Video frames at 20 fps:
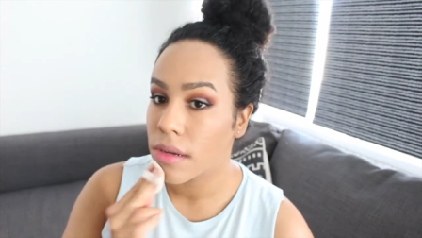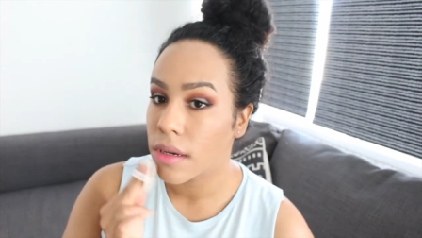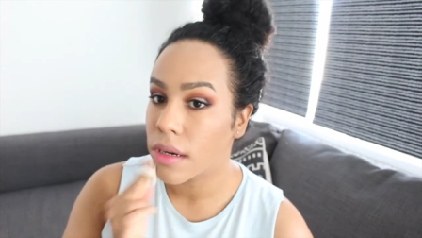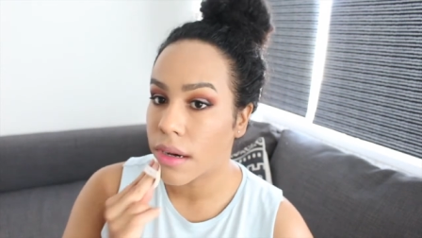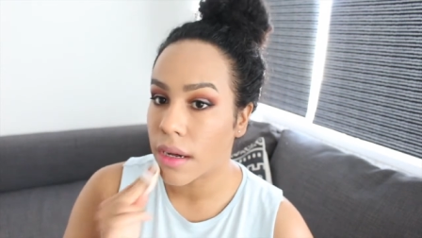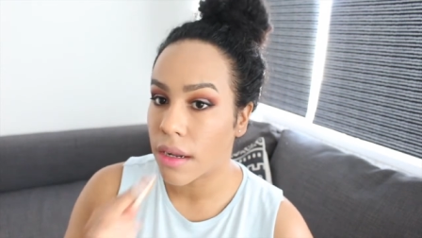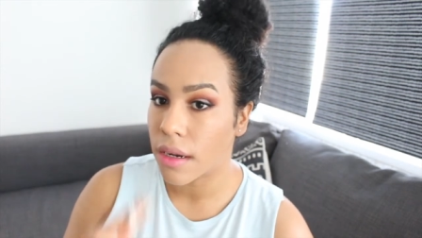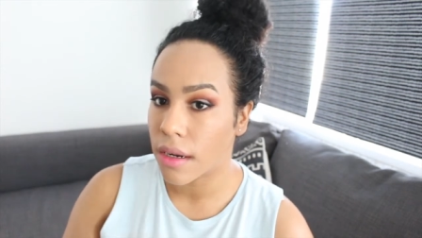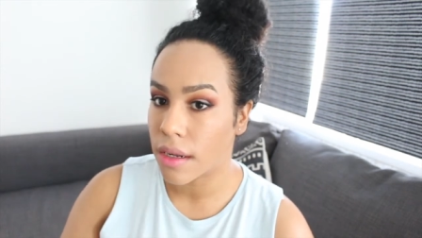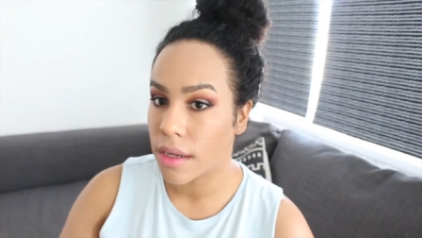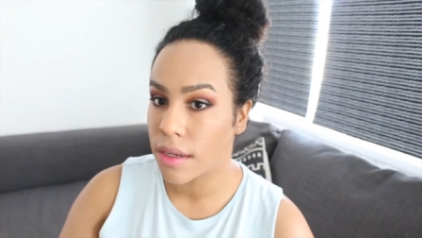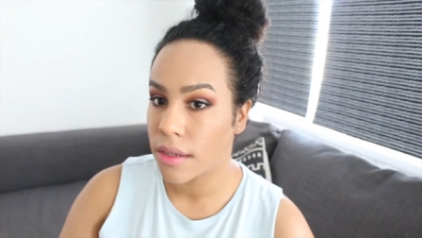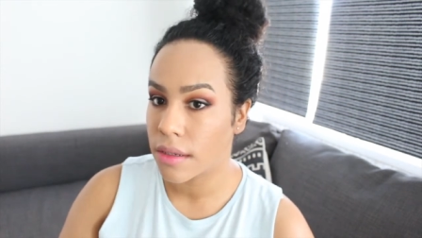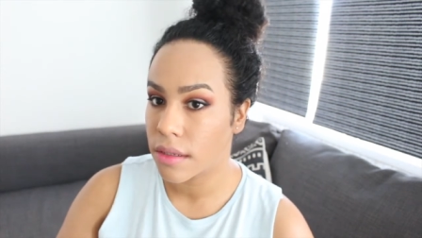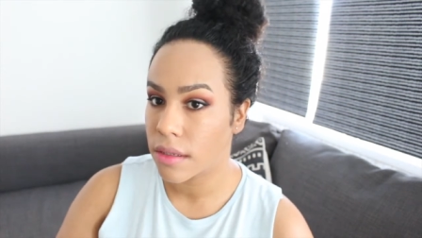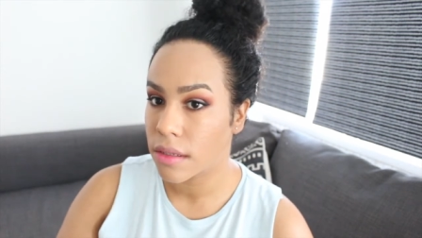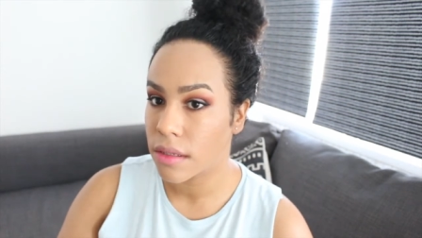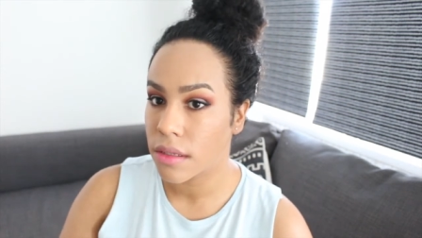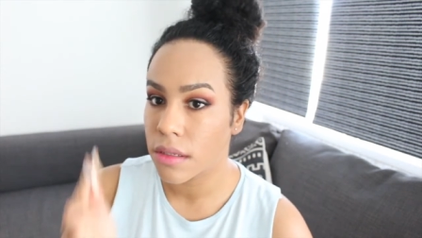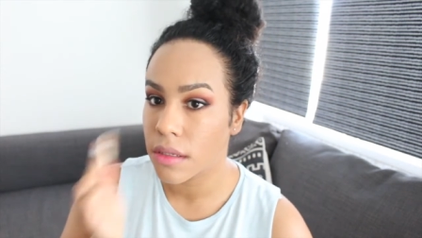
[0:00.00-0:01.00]
color.
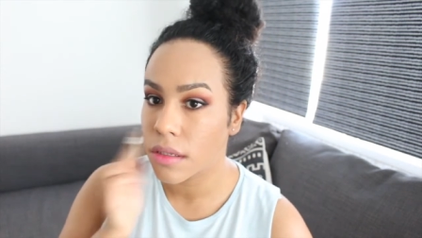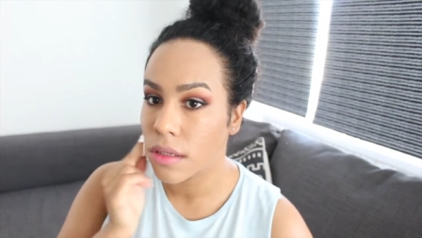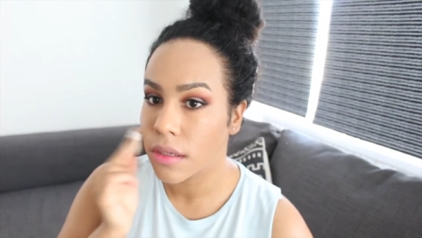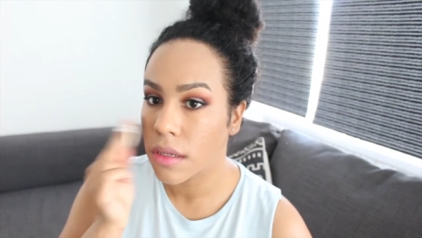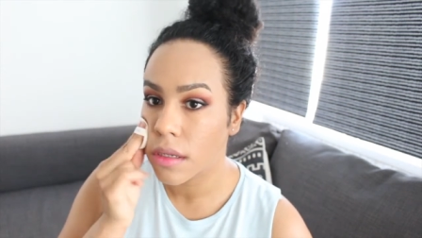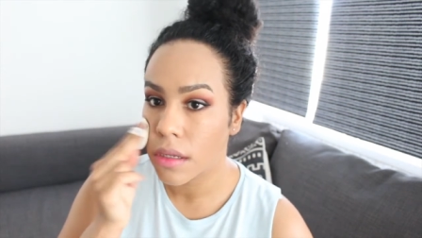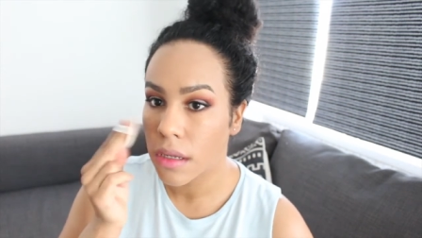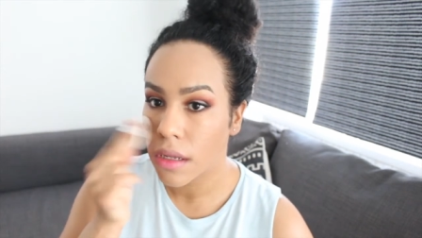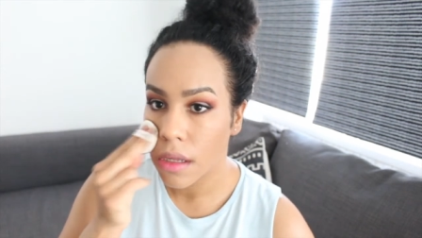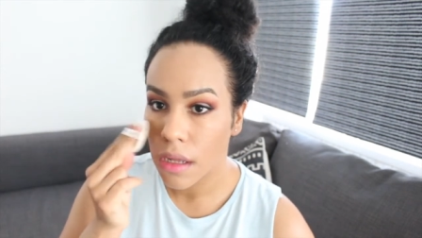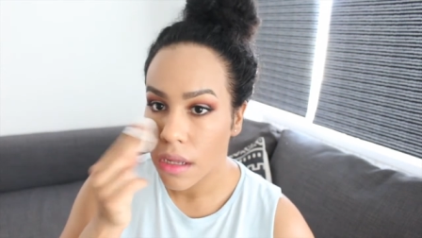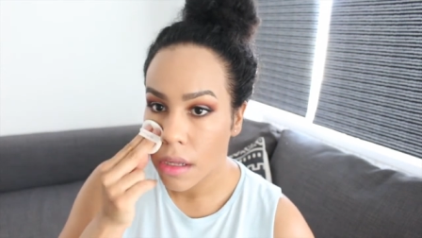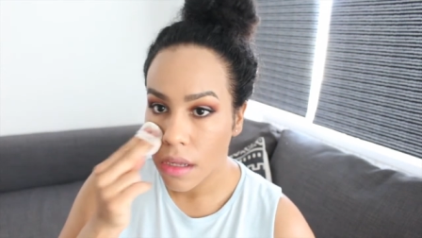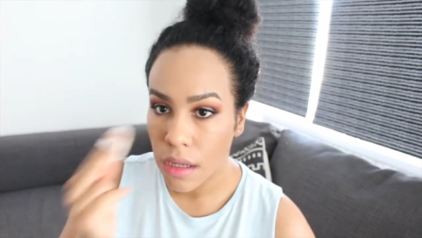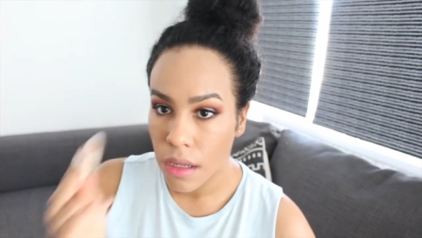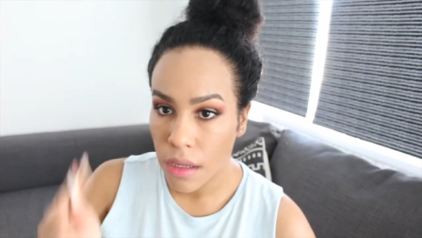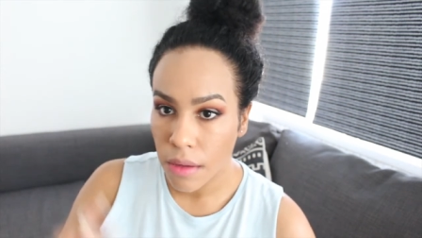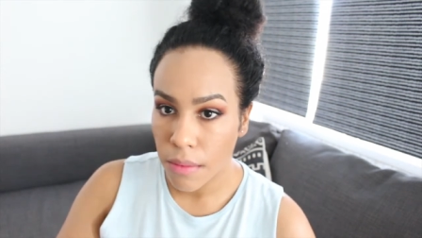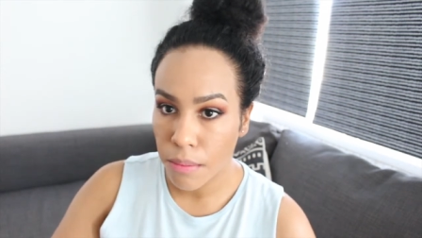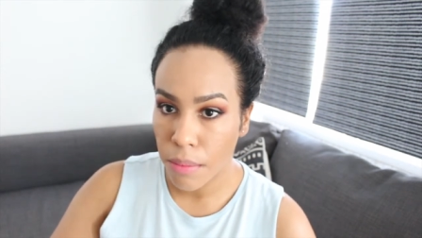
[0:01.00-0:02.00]

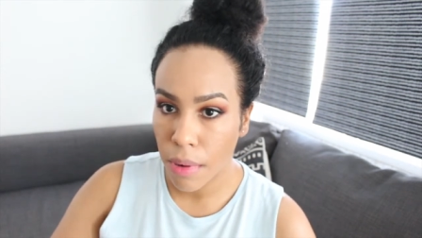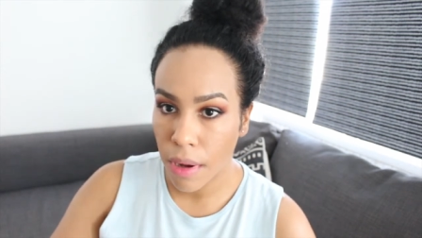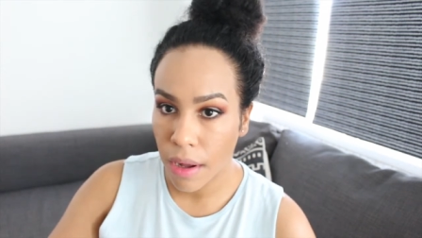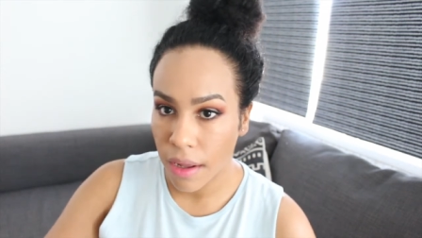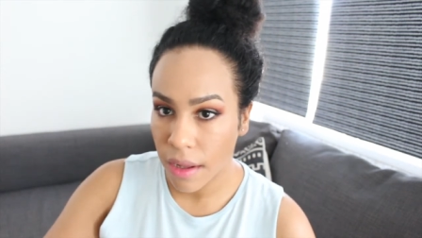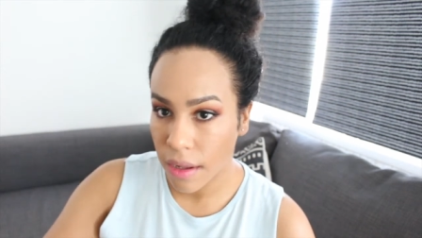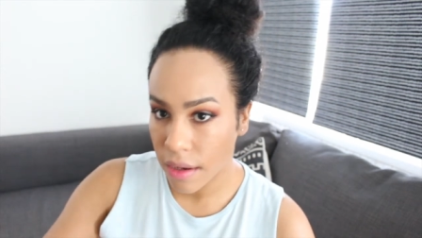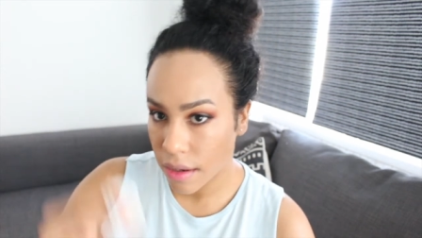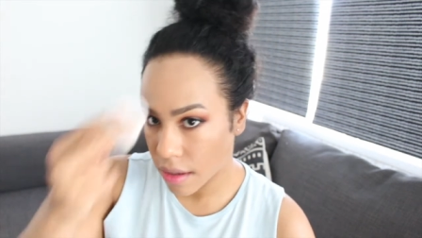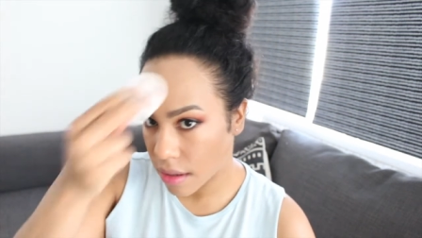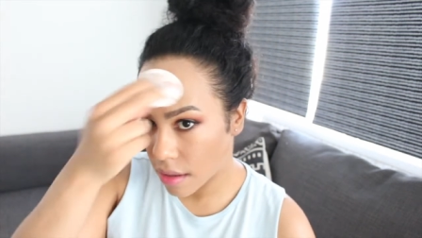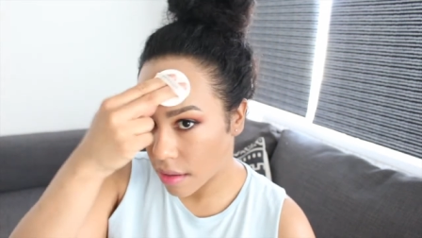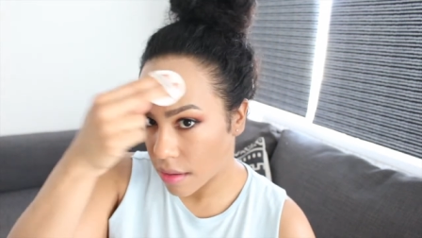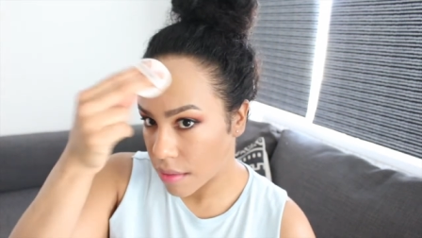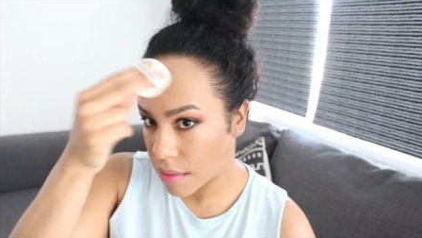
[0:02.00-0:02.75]
But